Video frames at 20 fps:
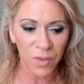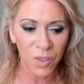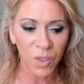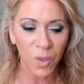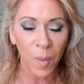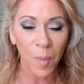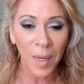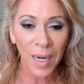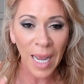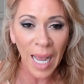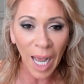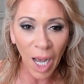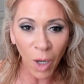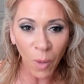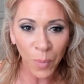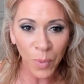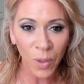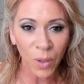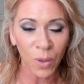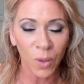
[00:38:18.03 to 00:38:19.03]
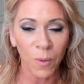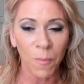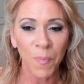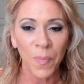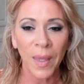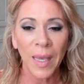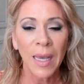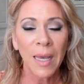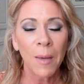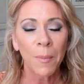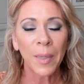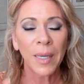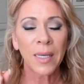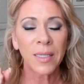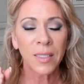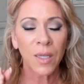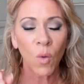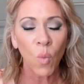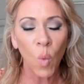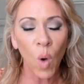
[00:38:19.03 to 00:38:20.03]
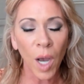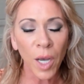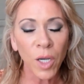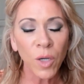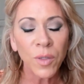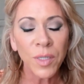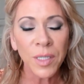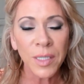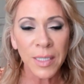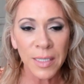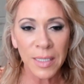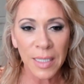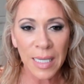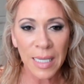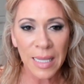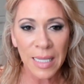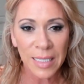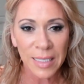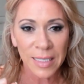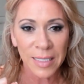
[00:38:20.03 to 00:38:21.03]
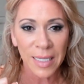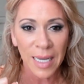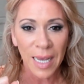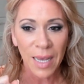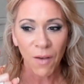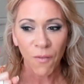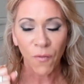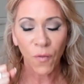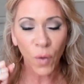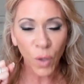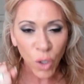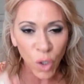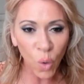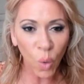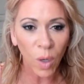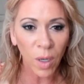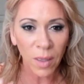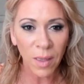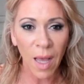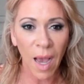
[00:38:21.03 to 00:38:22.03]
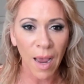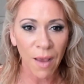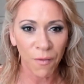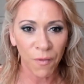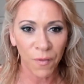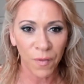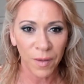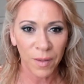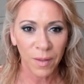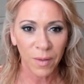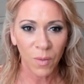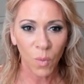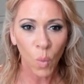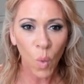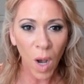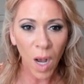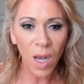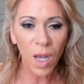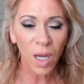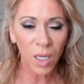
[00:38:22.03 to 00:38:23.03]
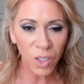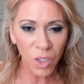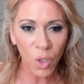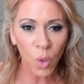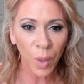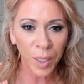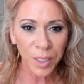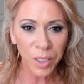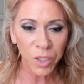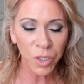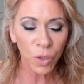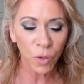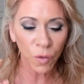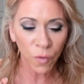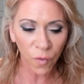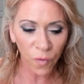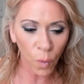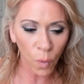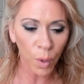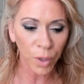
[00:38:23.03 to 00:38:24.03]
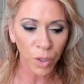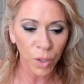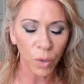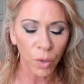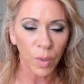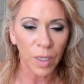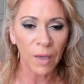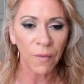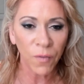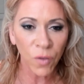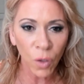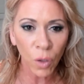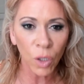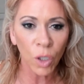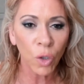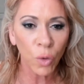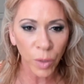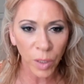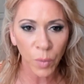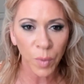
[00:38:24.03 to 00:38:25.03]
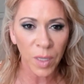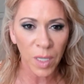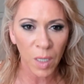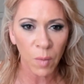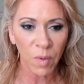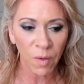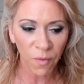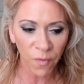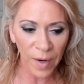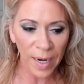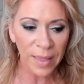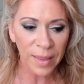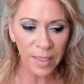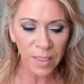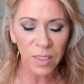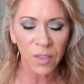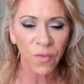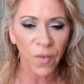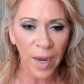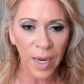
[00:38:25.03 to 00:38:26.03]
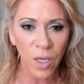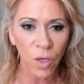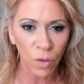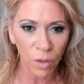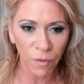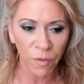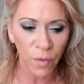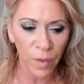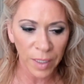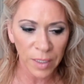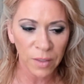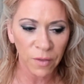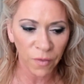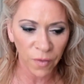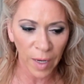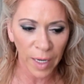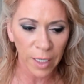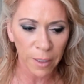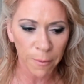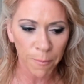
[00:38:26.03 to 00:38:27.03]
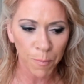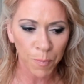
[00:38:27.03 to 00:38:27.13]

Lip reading: So I'm going to help you because I want you to see this for your life, what God's going to do for you if you'll agree with him and fight this fight you're afraid to fight.